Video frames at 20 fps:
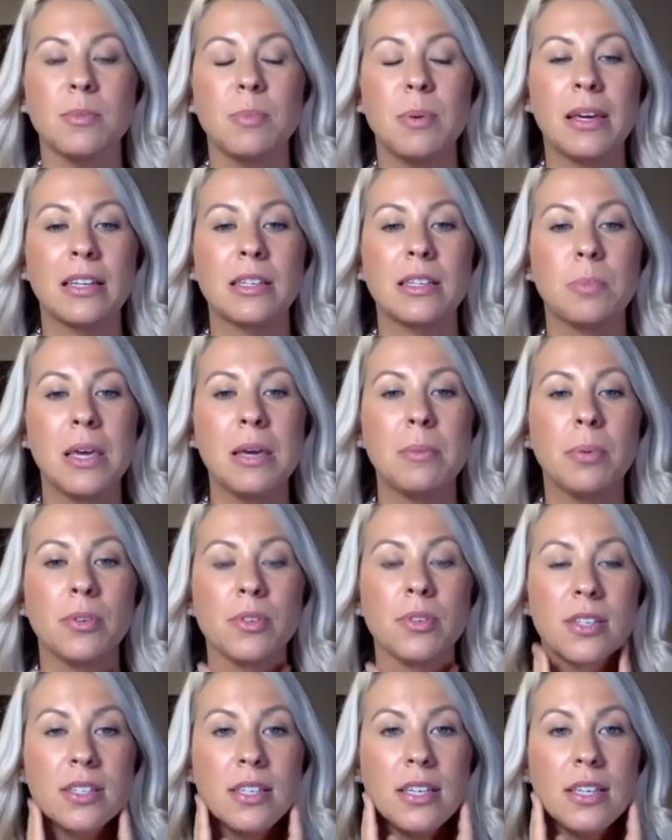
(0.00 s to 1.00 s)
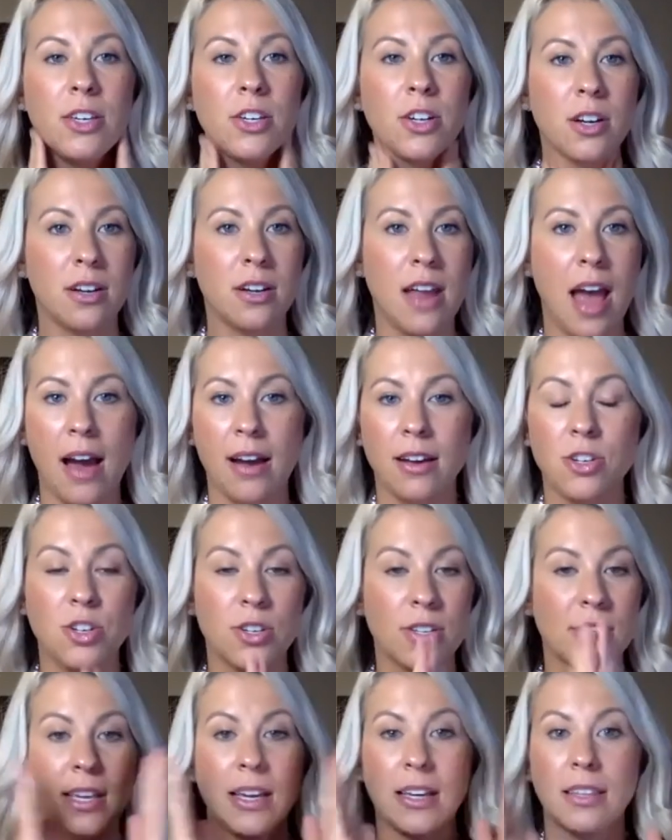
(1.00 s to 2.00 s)
because people see your neck
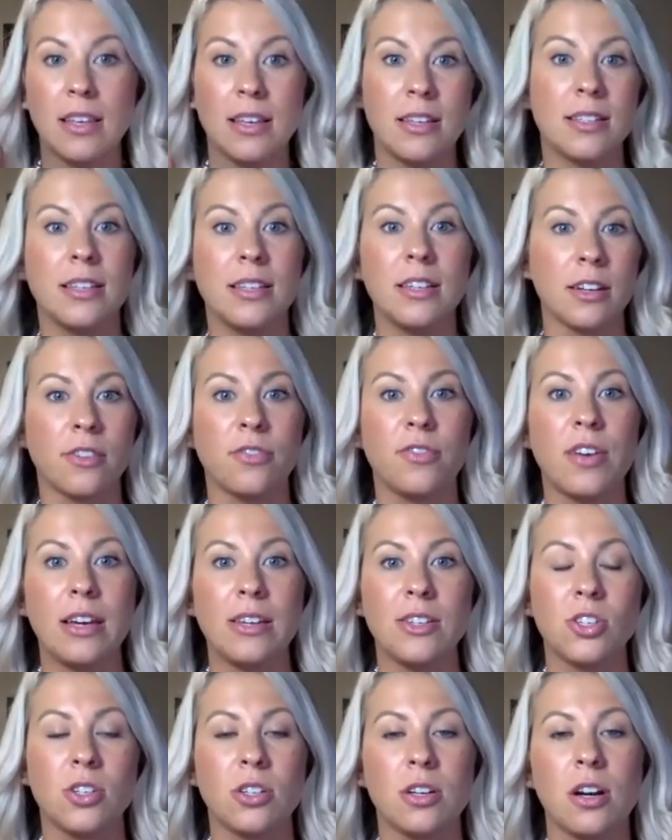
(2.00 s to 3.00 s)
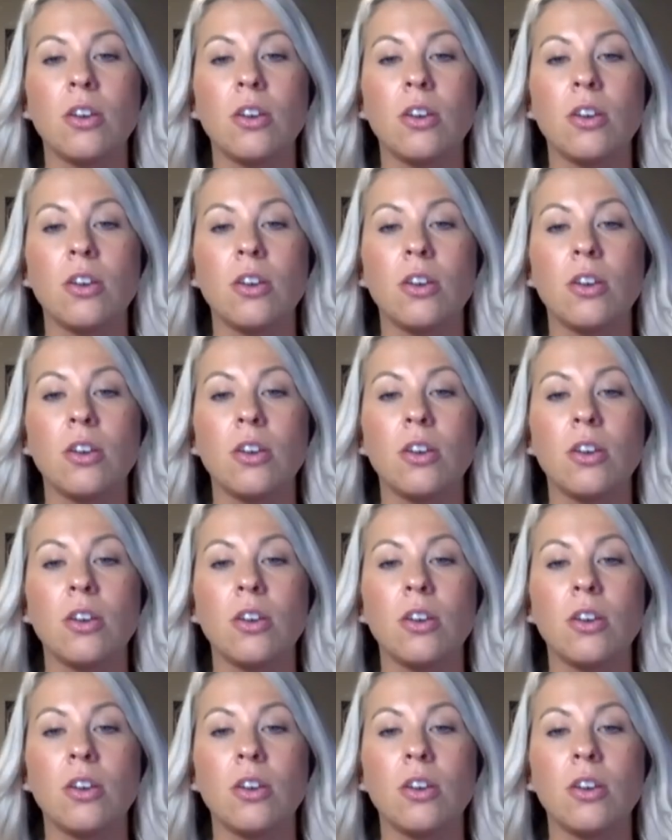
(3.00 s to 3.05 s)
just like they see your face,